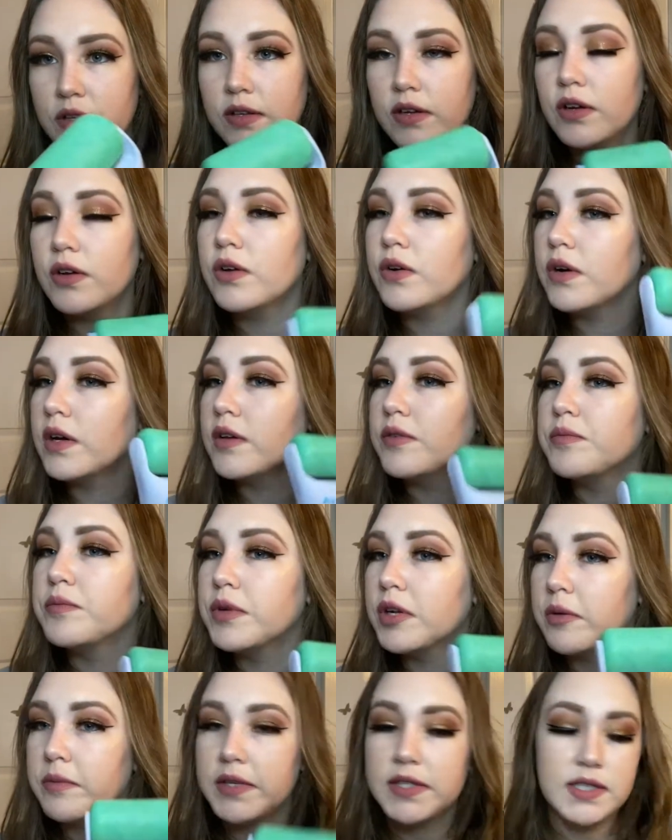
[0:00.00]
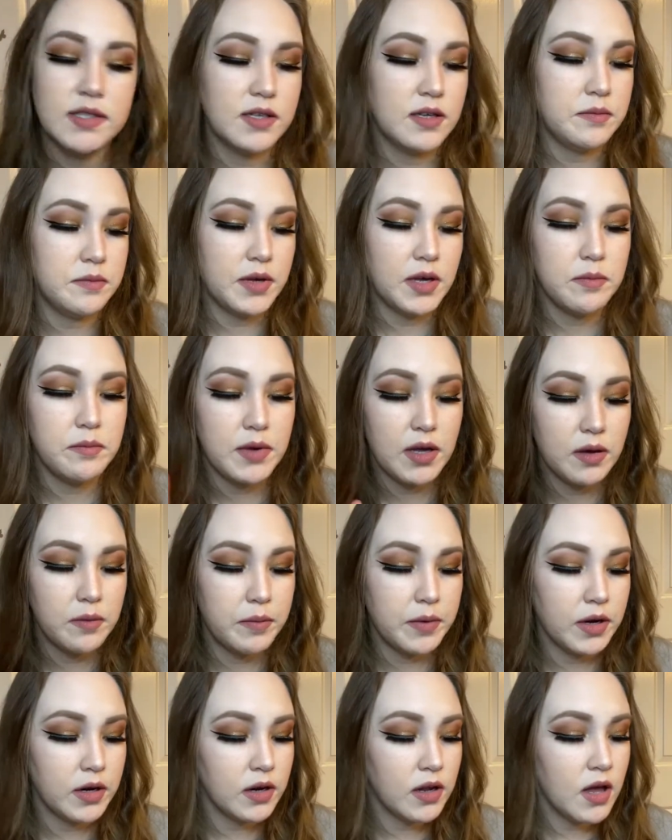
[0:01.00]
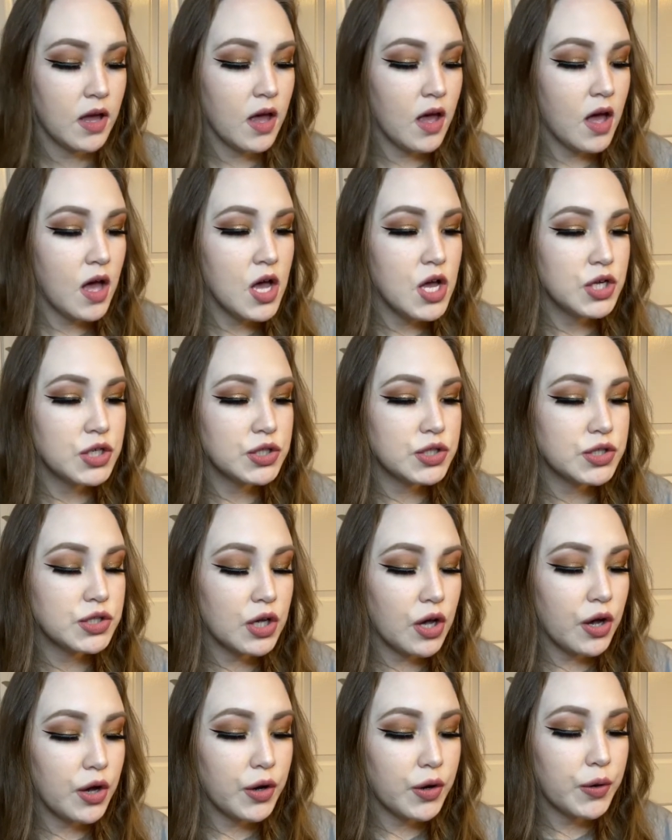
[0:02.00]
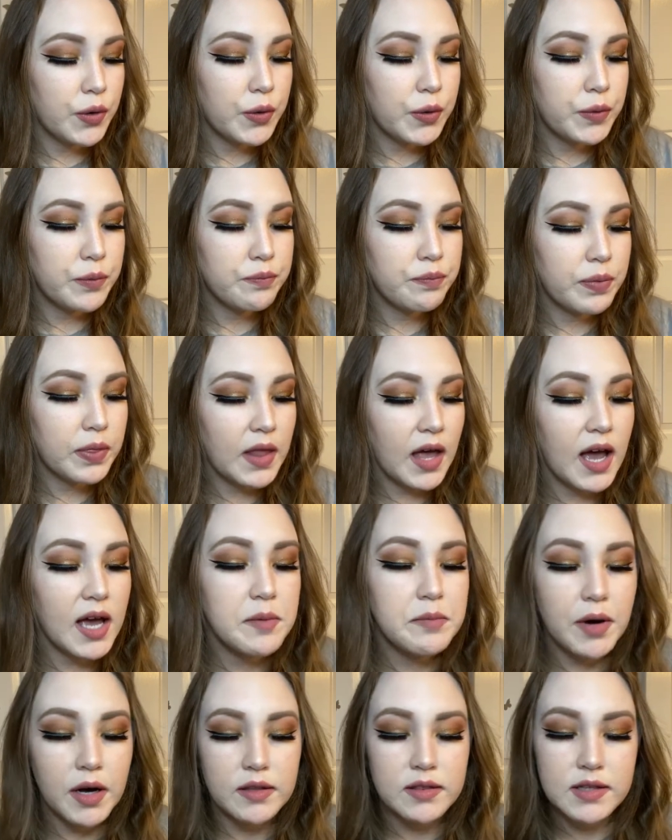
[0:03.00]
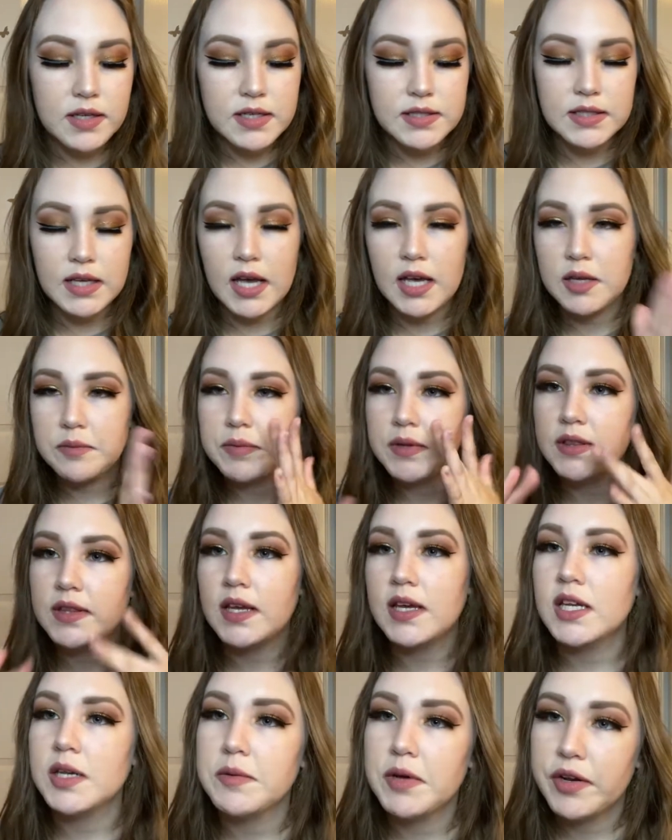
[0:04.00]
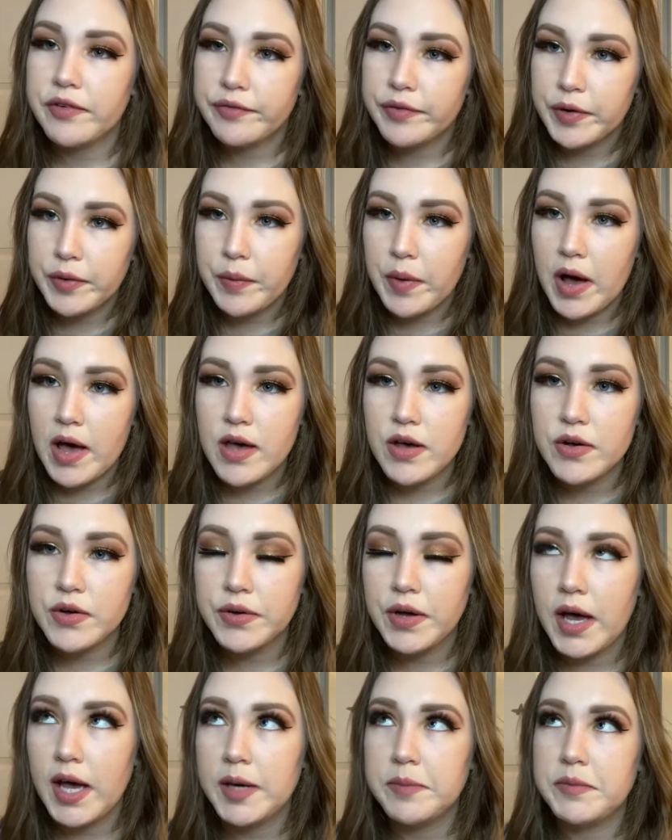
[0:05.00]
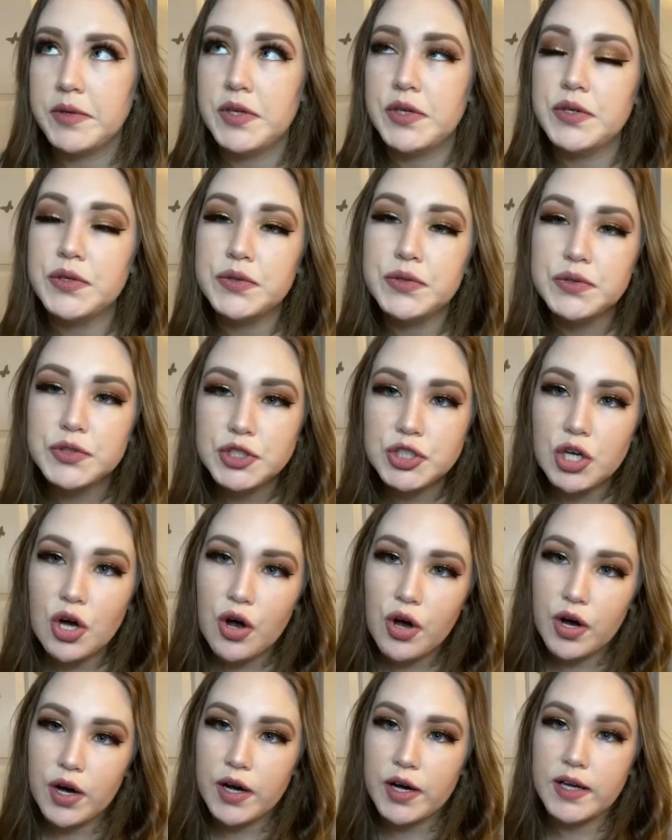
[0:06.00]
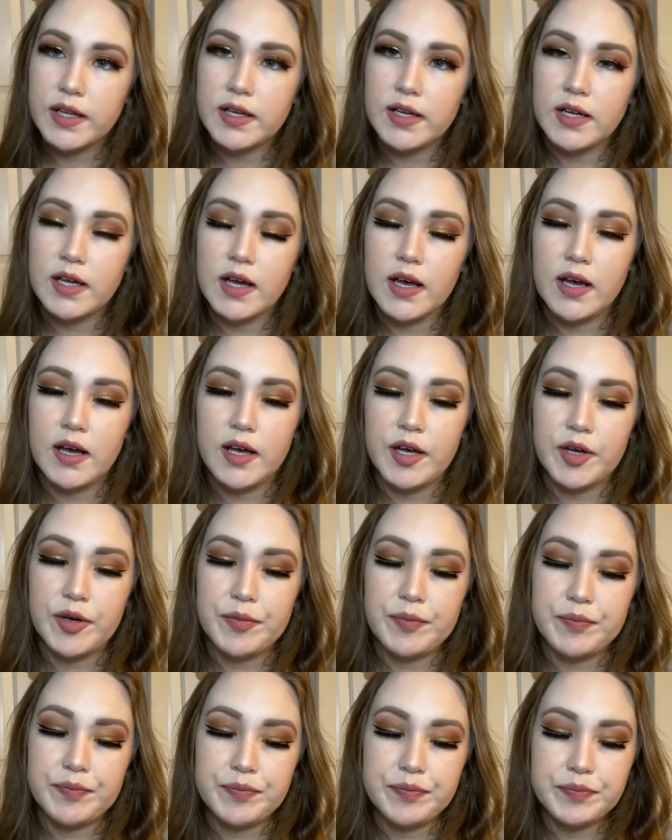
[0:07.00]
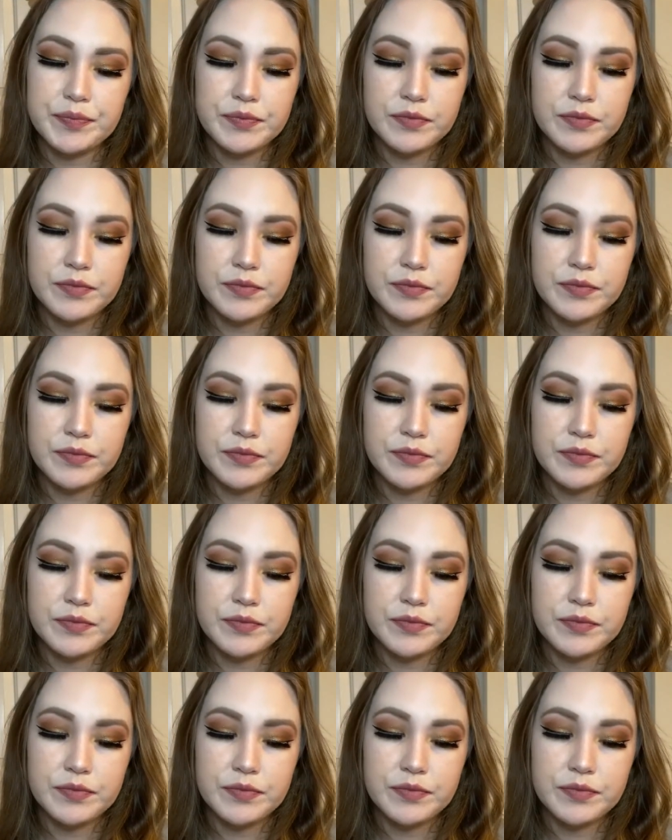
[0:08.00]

There you go. I my skin dyed makeup one. So I bought these. I have been thinking about it for a while. I'm huge on um,